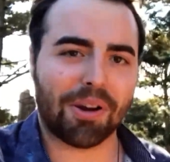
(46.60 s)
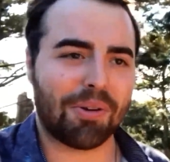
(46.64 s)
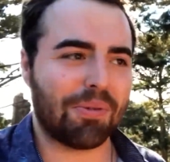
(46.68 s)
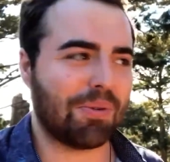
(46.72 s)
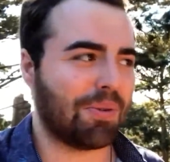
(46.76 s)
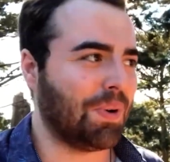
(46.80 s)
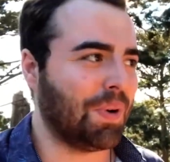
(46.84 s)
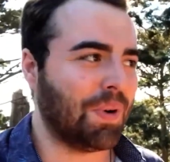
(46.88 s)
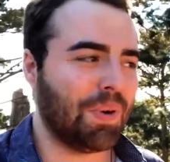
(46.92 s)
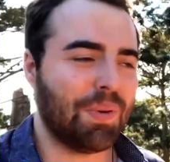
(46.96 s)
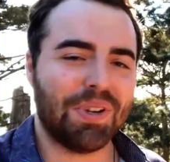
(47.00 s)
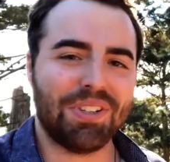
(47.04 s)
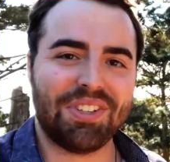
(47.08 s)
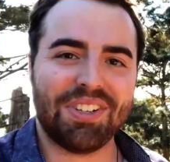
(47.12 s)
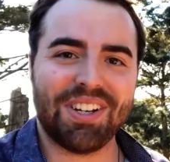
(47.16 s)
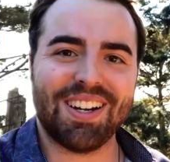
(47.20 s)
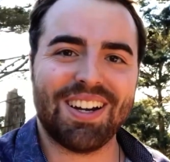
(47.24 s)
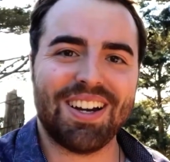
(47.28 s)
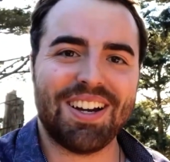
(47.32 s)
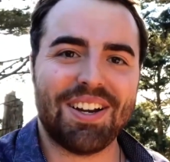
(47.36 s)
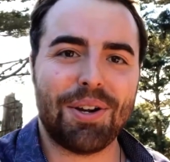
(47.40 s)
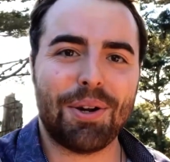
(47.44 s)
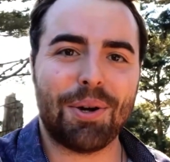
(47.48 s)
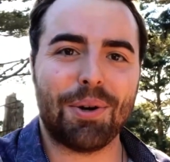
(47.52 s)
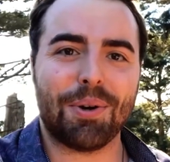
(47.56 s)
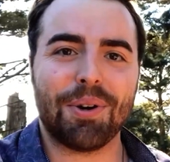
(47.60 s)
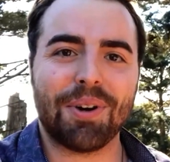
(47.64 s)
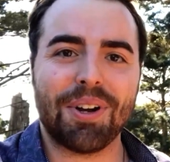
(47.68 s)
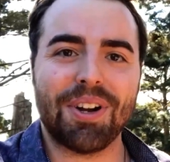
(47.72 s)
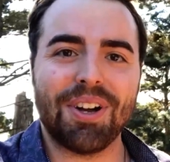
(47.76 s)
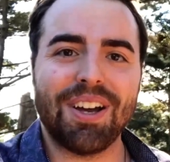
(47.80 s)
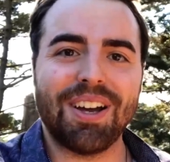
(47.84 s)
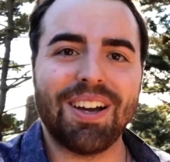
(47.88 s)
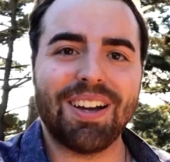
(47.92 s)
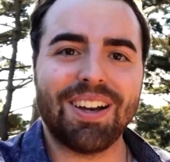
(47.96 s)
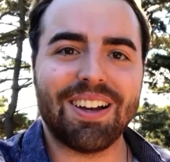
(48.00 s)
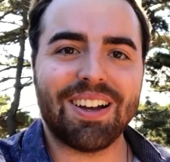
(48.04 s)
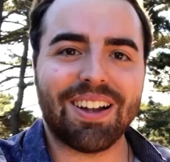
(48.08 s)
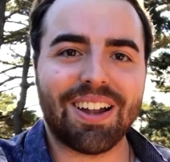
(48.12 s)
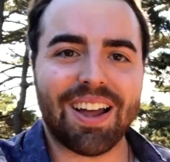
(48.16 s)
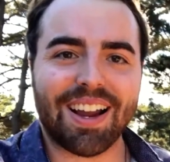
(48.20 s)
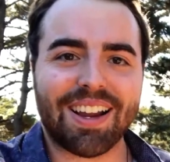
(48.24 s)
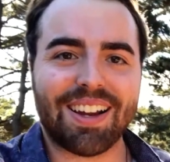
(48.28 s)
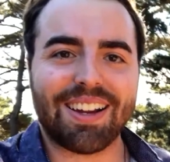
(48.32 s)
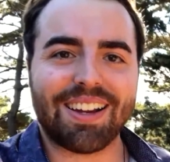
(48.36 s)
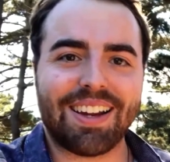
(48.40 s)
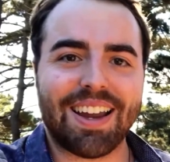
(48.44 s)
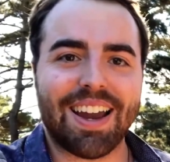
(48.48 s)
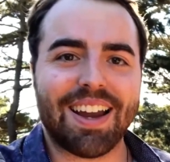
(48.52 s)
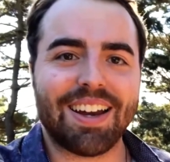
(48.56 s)
like, what's he gonna do?
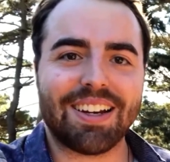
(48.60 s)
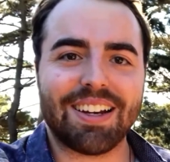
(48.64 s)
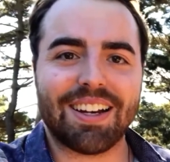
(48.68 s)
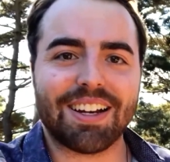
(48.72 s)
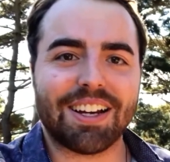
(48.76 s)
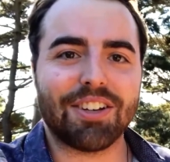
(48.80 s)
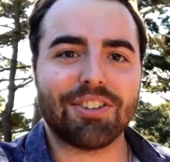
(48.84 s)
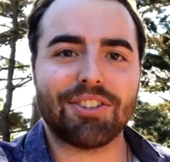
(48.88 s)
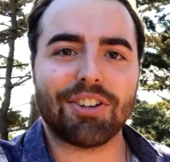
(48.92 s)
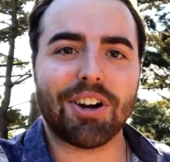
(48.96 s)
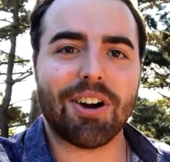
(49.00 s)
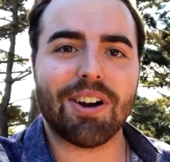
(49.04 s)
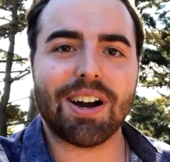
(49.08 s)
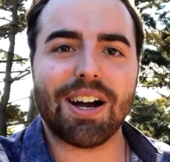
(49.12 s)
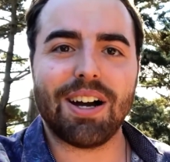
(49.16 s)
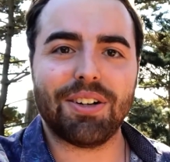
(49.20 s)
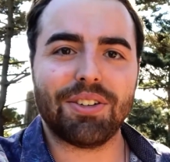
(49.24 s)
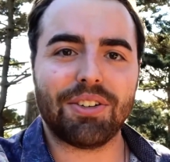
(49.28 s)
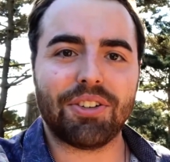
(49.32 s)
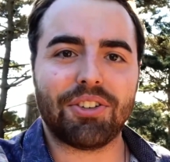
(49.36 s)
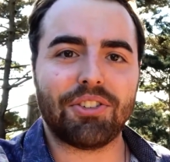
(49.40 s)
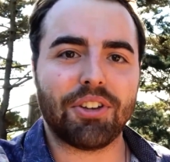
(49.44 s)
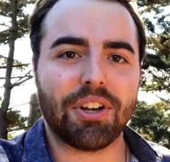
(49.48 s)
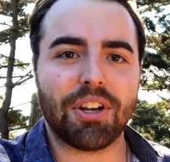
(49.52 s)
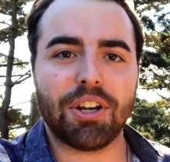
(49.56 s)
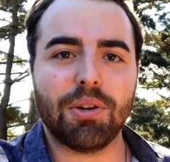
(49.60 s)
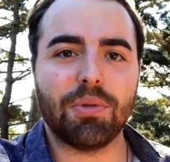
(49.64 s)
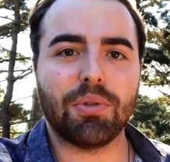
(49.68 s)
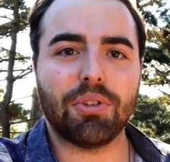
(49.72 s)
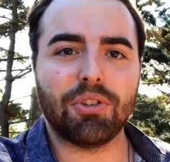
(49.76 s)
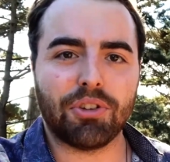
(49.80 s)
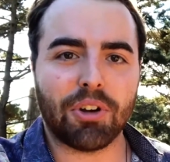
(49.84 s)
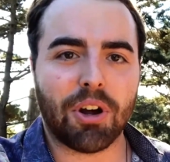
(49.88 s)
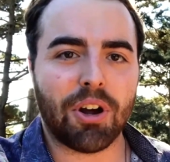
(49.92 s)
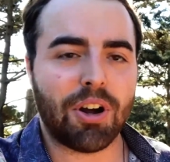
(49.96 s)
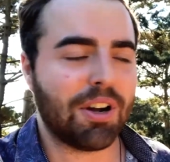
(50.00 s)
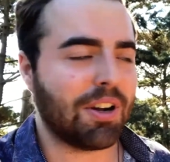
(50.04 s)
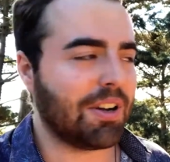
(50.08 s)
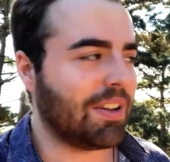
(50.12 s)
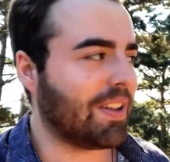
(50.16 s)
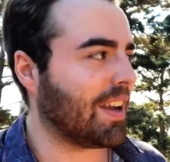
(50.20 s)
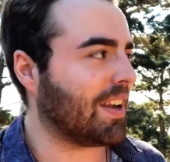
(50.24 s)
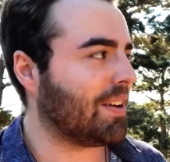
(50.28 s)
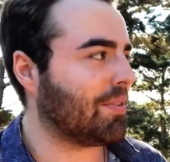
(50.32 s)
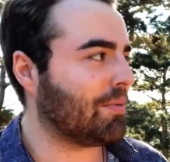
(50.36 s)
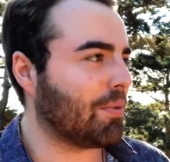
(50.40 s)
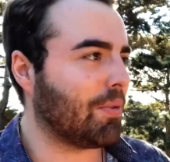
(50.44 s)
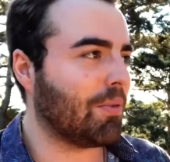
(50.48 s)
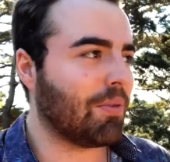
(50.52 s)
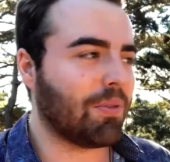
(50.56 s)
Like get a guitar out and sing you a song?
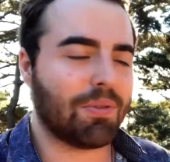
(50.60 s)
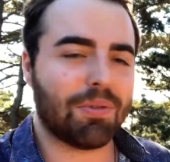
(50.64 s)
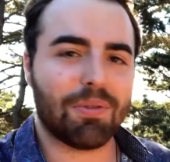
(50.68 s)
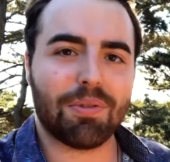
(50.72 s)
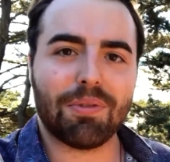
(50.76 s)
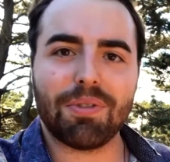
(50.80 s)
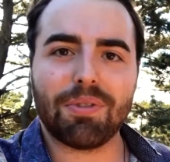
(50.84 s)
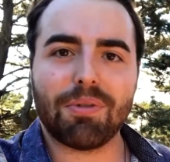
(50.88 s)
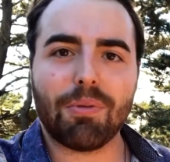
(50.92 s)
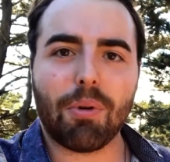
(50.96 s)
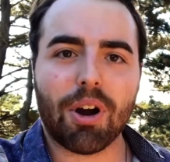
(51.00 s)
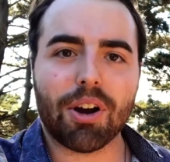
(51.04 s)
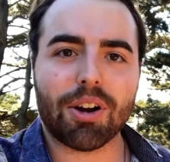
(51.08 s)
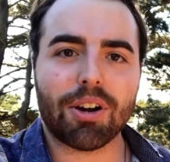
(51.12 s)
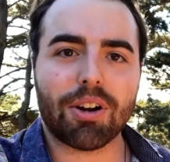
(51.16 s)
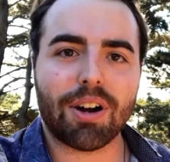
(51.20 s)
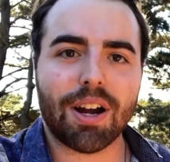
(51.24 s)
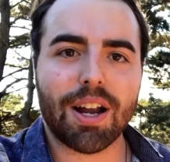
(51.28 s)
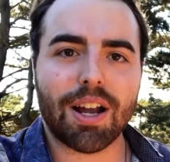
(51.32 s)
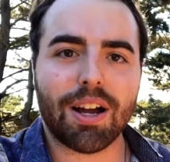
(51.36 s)
Like we're walking